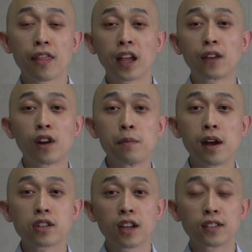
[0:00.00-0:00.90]
Thank you very
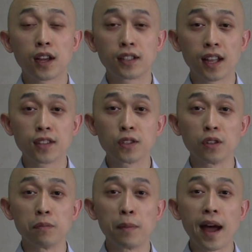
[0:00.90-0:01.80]
much. Talk to you again
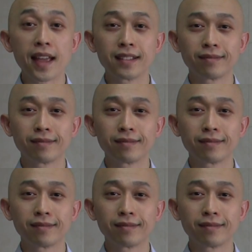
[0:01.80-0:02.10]
soon. Bye-bye.